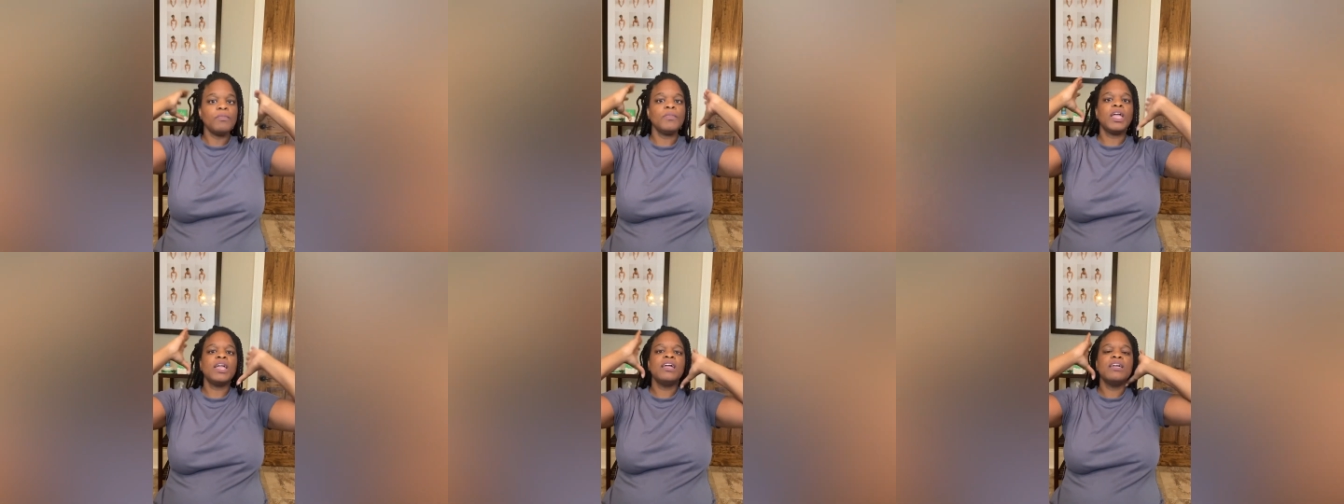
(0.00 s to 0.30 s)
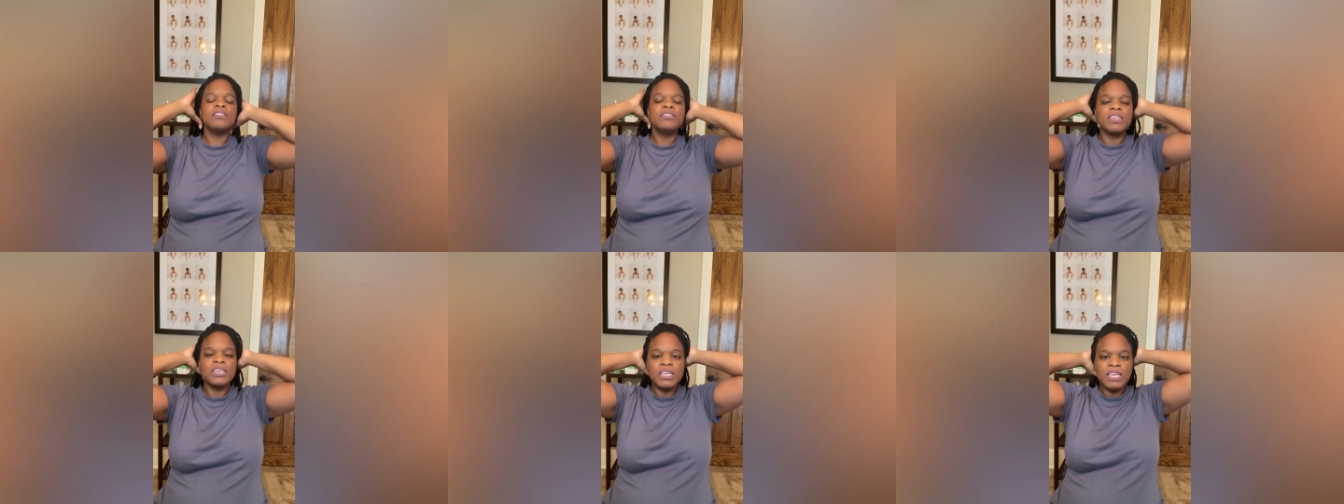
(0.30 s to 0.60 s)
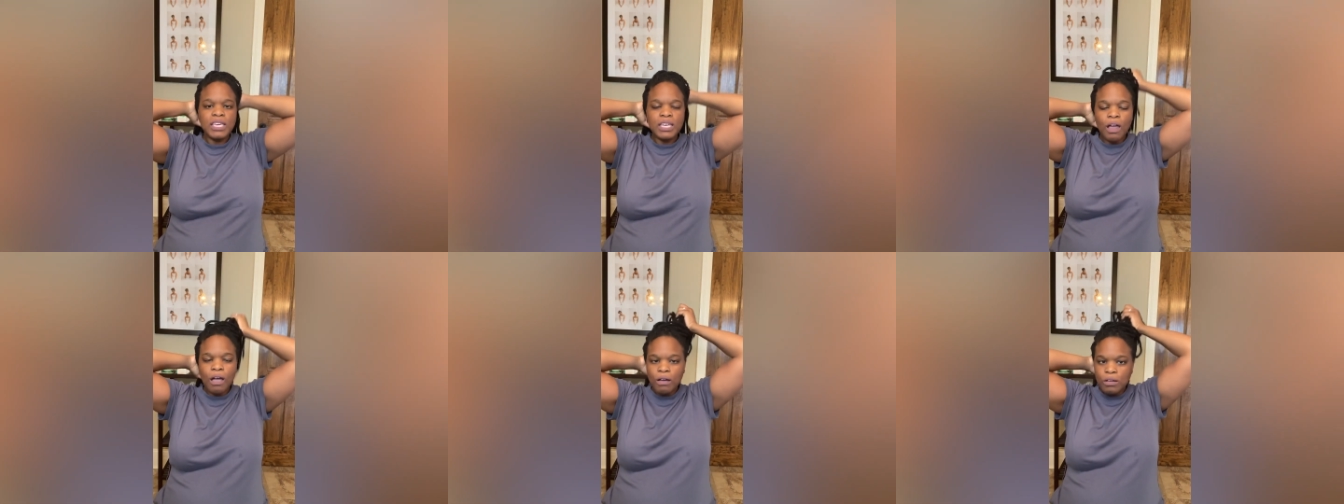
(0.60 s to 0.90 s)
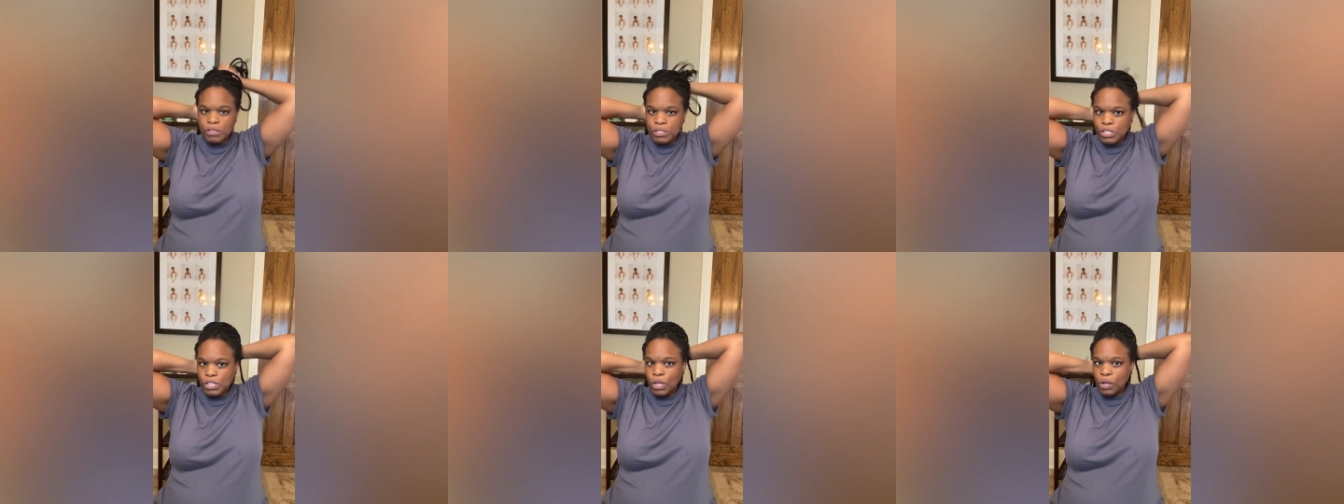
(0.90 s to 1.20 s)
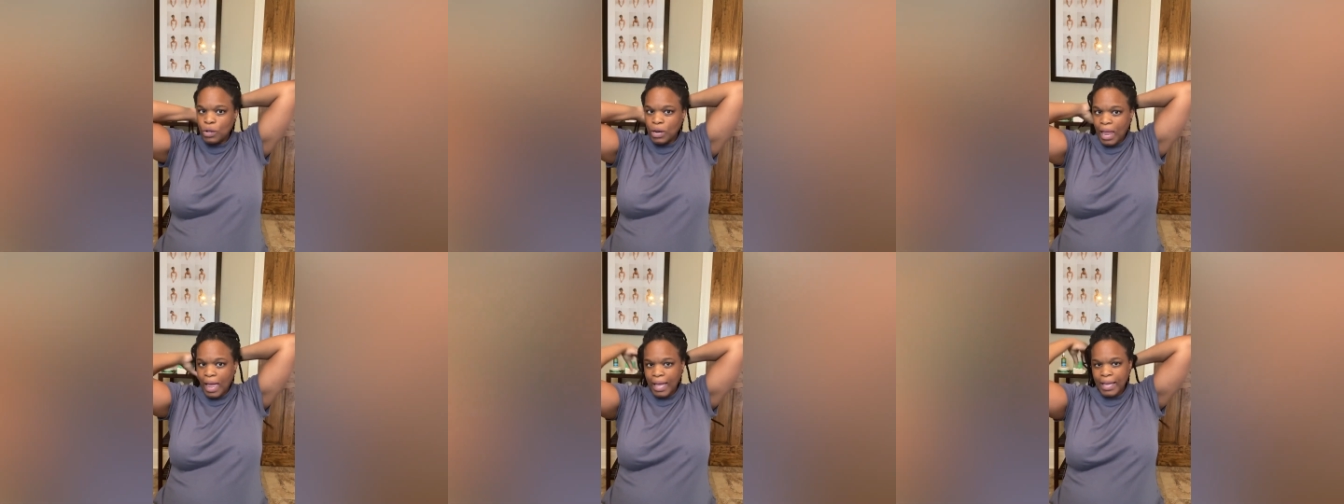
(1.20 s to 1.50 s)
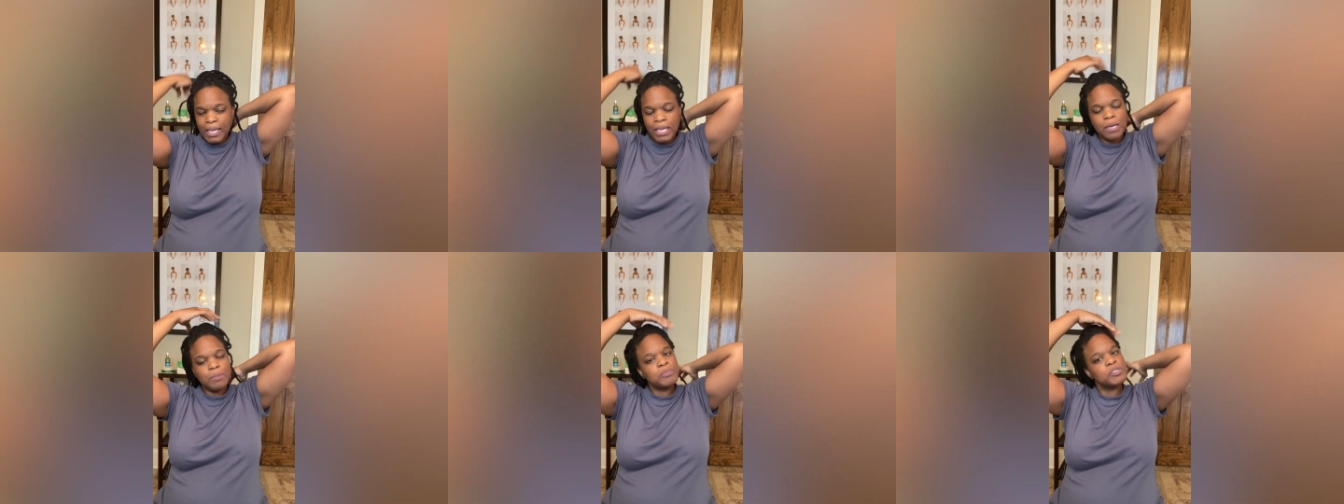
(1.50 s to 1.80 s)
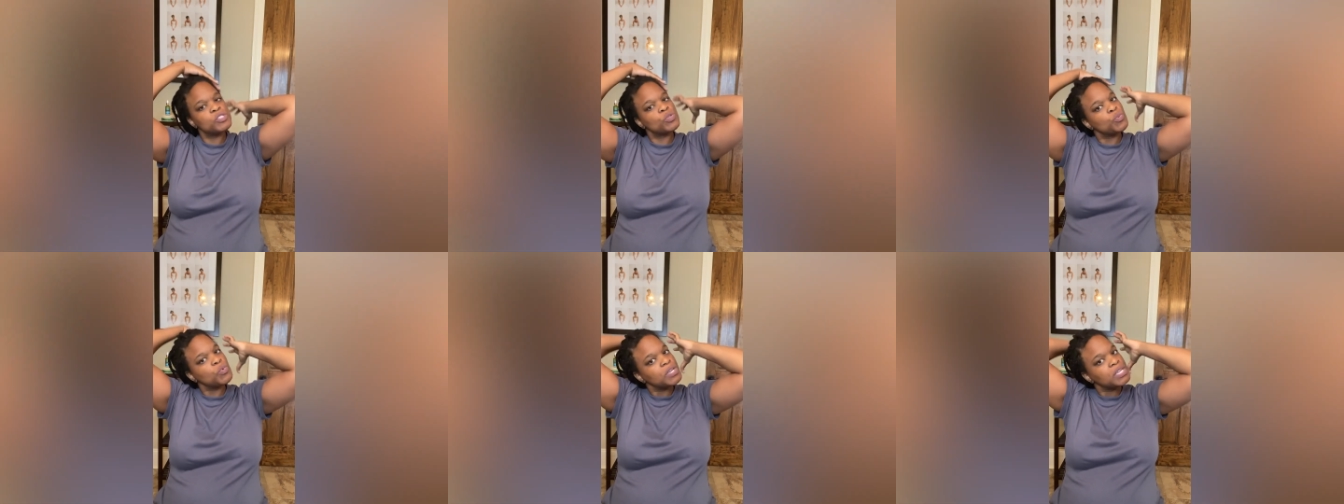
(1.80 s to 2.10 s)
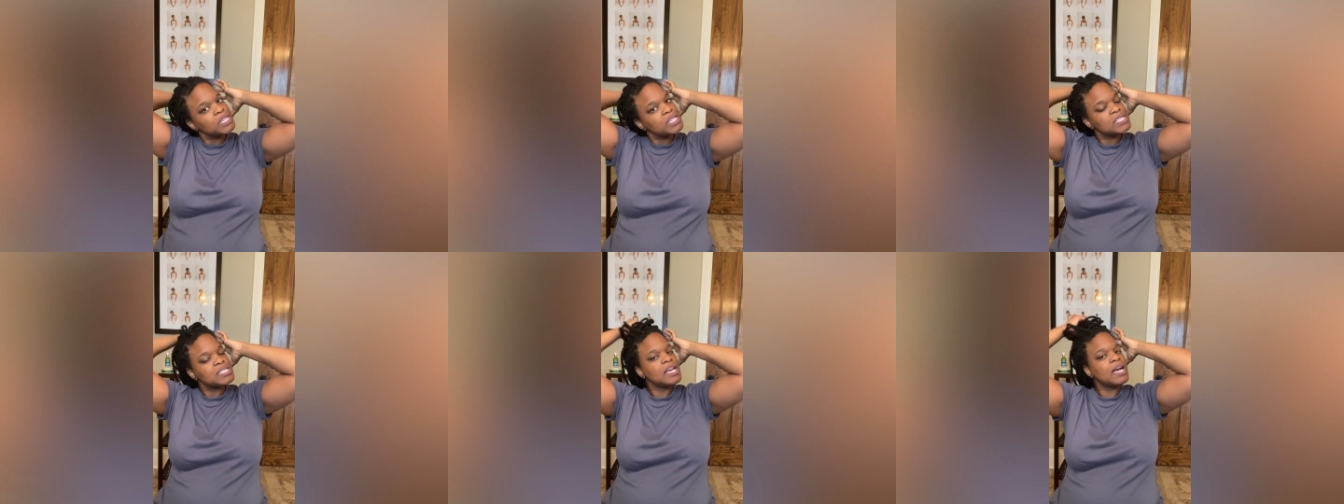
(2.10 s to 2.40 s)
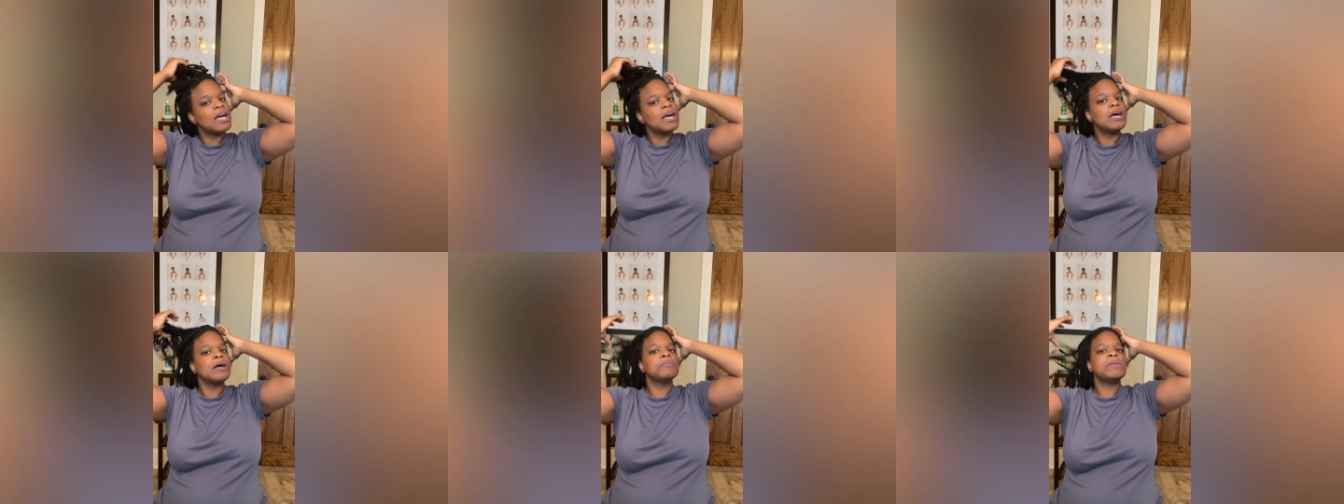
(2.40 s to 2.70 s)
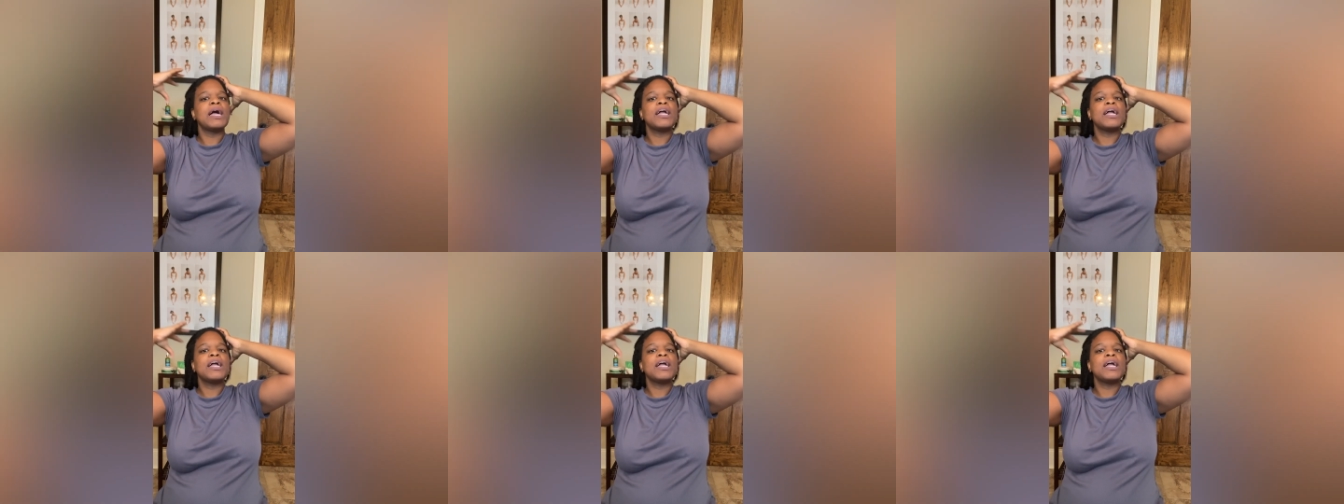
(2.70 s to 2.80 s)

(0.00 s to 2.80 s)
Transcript: And then also like in between time,